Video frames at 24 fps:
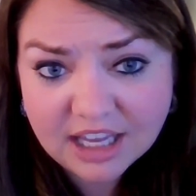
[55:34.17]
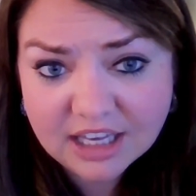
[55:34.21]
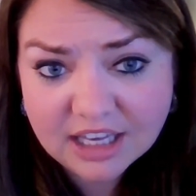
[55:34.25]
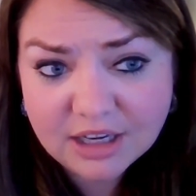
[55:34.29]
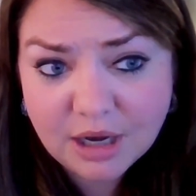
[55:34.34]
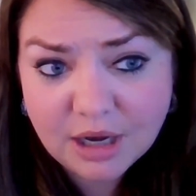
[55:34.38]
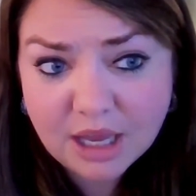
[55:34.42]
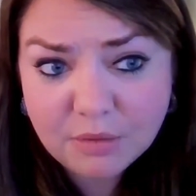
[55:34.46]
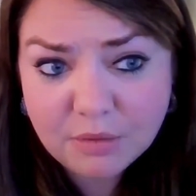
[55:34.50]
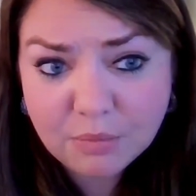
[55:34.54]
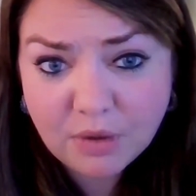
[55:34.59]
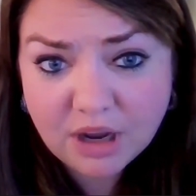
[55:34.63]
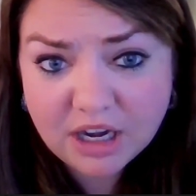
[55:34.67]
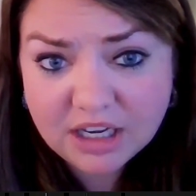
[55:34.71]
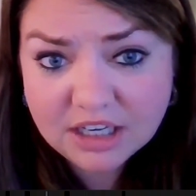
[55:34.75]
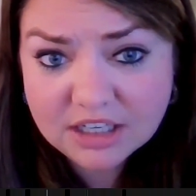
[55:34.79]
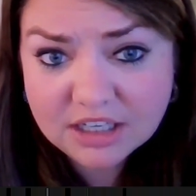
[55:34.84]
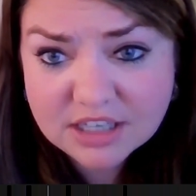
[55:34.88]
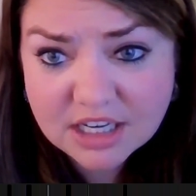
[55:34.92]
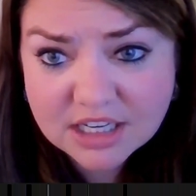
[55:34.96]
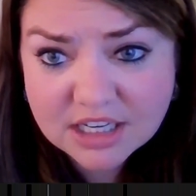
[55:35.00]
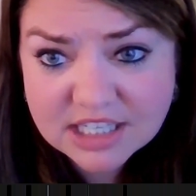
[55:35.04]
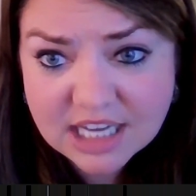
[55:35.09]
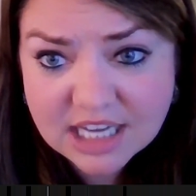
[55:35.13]
And when it
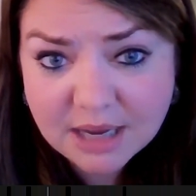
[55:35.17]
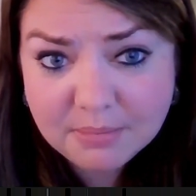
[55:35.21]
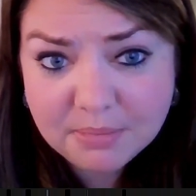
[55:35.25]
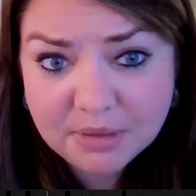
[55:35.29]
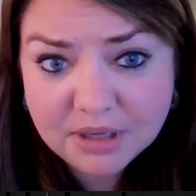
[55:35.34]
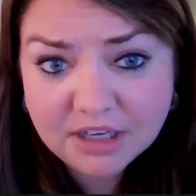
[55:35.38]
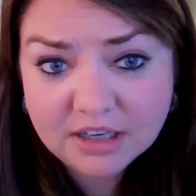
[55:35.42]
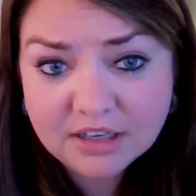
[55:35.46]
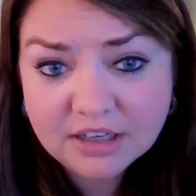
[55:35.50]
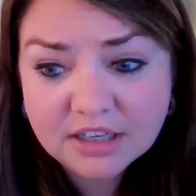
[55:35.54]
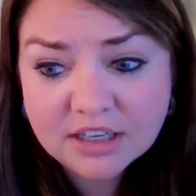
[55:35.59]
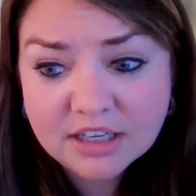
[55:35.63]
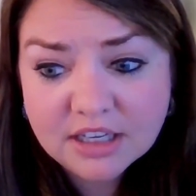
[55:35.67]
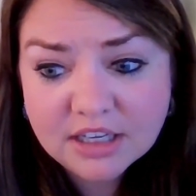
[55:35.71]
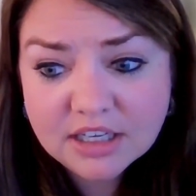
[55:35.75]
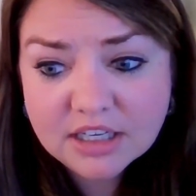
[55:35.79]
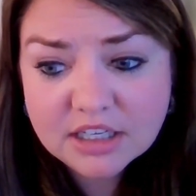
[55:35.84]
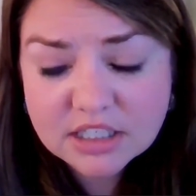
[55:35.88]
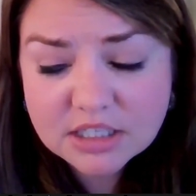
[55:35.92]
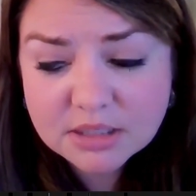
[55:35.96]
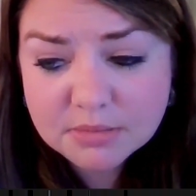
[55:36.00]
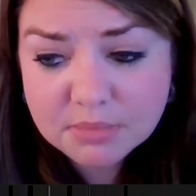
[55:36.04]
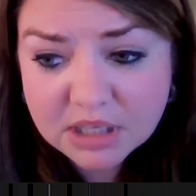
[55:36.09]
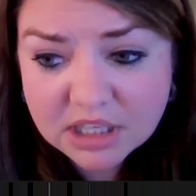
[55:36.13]
does happen,
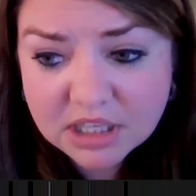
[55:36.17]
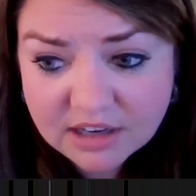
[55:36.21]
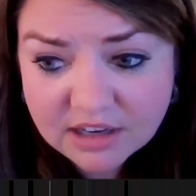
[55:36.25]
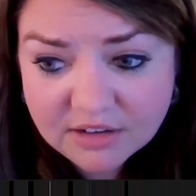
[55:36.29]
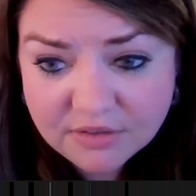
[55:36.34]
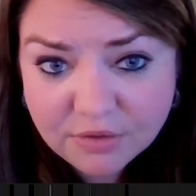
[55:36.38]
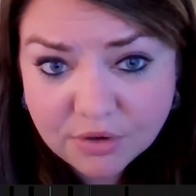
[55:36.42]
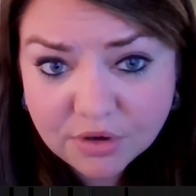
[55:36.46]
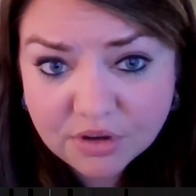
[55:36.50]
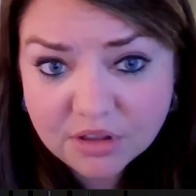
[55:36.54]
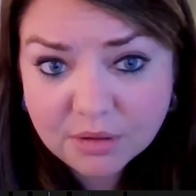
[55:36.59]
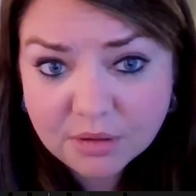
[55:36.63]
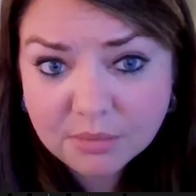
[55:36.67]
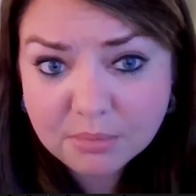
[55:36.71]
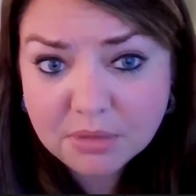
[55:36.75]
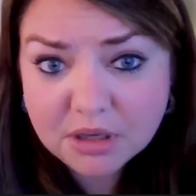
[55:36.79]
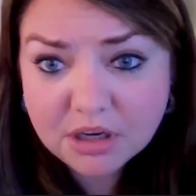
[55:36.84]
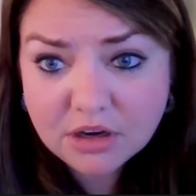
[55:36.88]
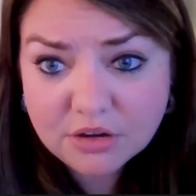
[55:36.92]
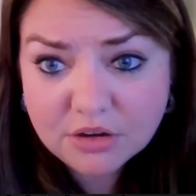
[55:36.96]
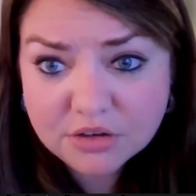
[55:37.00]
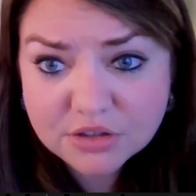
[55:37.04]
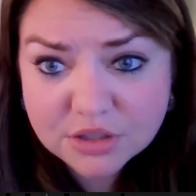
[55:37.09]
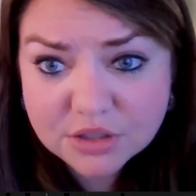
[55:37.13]
to be there for them, but
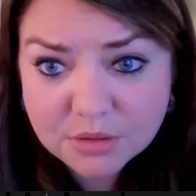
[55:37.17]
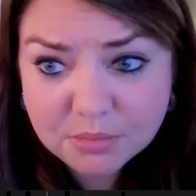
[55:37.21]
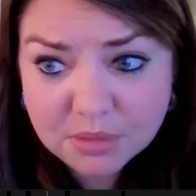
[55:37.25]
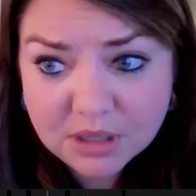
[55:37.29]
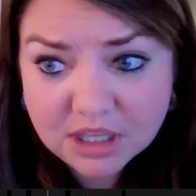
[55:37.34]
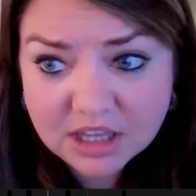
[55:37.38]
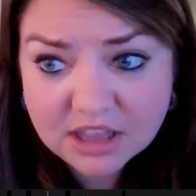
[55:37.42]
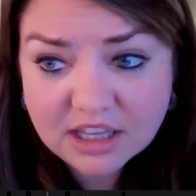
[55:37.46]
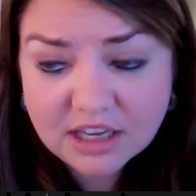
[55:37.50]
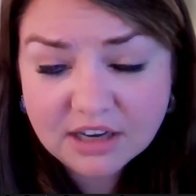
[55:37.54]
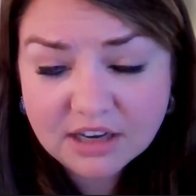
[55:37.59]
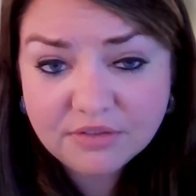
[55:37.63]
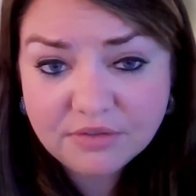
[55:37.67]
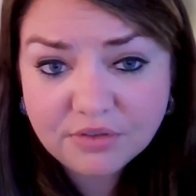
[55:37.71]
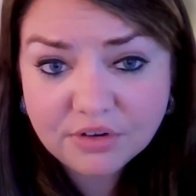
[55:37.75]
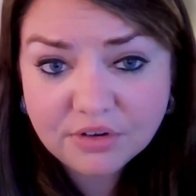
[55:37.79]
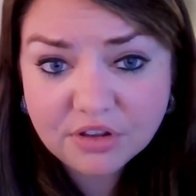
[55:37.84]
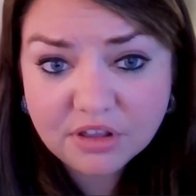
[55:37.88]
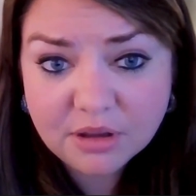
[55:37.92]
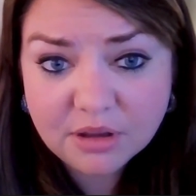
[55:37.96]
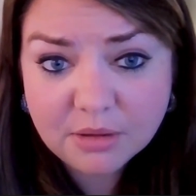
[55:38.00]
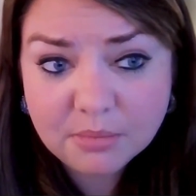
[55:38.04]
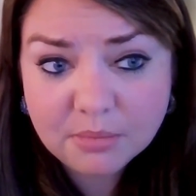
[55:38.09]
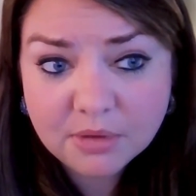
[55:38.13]
also be there for
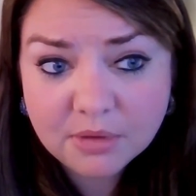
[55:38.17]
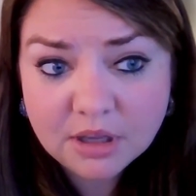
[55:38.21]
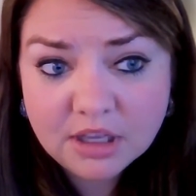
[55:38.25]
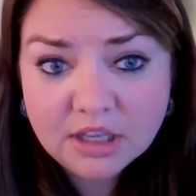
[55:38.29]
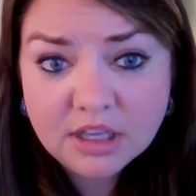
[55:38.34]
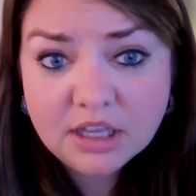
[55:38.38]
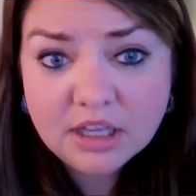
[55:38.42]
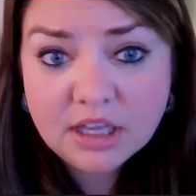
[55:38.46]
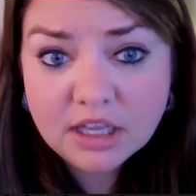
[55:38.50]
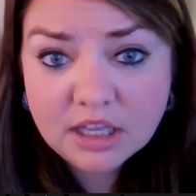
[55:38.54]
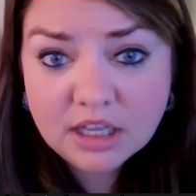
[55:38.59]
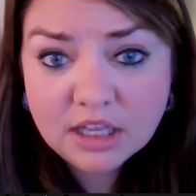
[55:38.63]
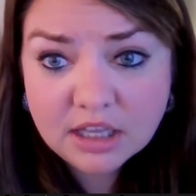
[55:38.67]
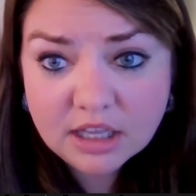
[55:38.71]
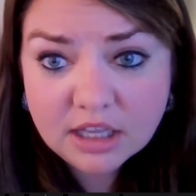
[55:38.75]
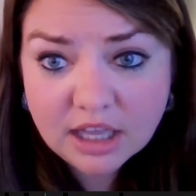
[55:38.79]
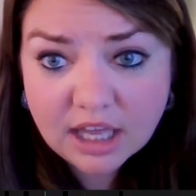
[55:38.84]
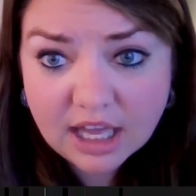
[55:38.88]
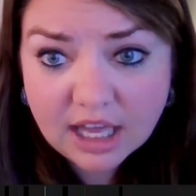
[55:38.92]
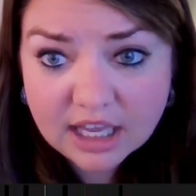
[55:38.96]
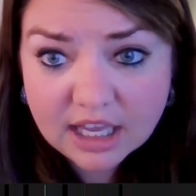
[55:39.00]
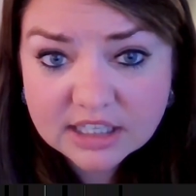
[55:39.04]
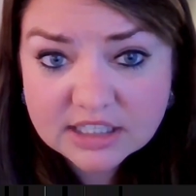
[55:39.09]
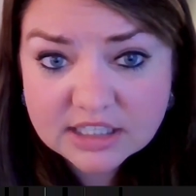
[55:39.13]
them
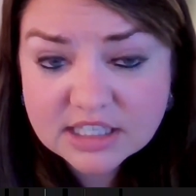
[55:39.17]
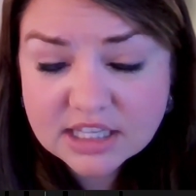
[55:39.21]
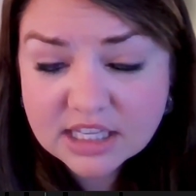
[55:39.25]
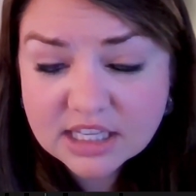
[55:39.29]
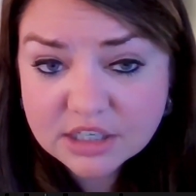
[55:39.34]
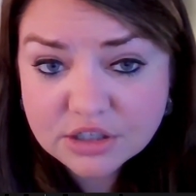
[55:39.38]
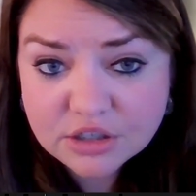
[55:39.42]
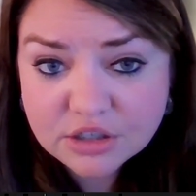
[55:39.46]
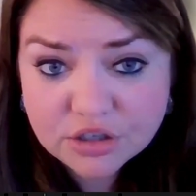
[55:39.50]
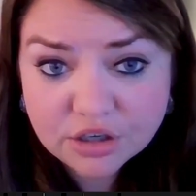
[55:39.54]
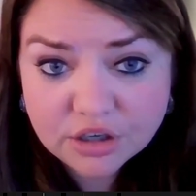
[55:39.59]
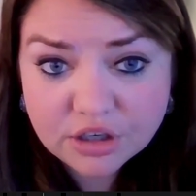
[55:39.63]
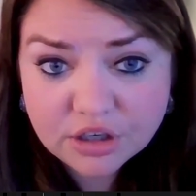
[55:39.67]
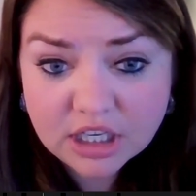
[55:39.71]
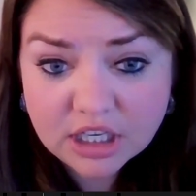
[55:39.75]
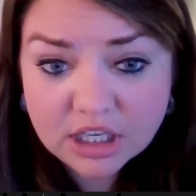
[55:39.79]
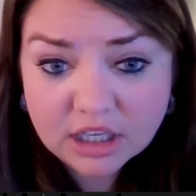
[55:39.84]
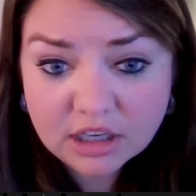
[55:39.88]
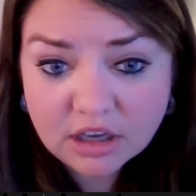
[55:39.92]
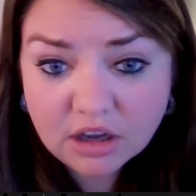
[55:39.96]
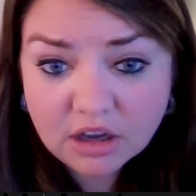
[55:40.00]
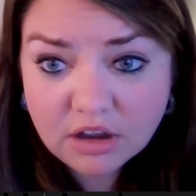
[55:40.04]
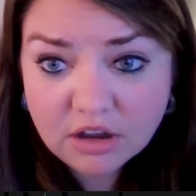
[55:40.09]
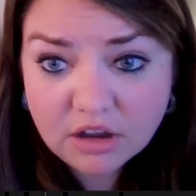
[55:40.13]
as they
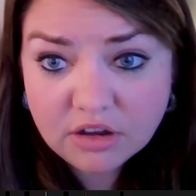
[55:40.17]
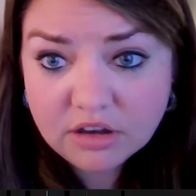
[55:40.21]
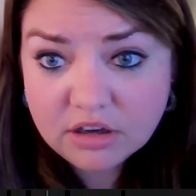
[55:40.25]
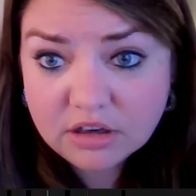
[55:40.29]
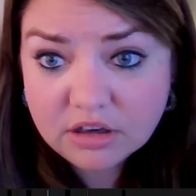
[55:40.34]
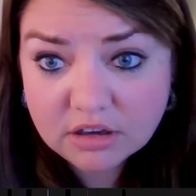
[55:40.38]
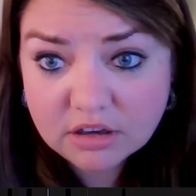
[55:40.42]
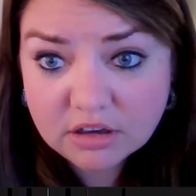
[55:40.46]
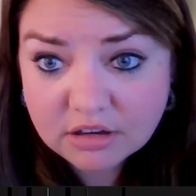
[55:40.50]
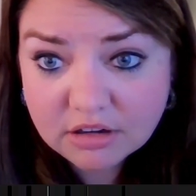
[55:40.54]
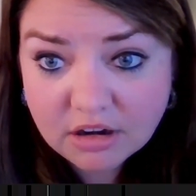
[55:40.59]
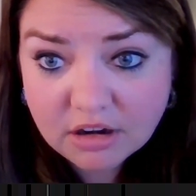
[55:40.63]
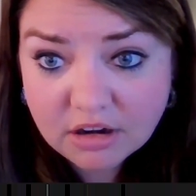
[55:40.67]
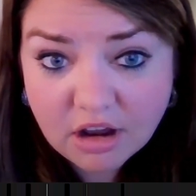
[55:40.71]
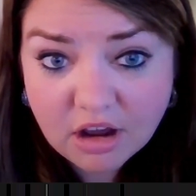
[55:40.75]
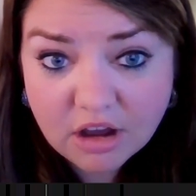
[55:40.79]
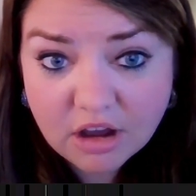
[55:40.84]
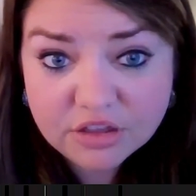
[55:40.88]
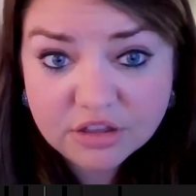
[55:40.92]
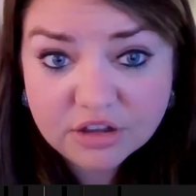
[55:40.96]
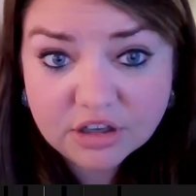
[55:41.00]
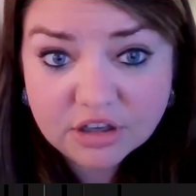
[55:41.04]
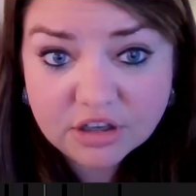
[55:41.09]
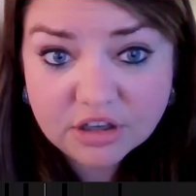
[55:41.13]
journey
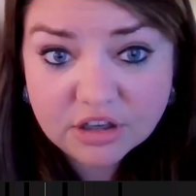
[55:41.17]
on their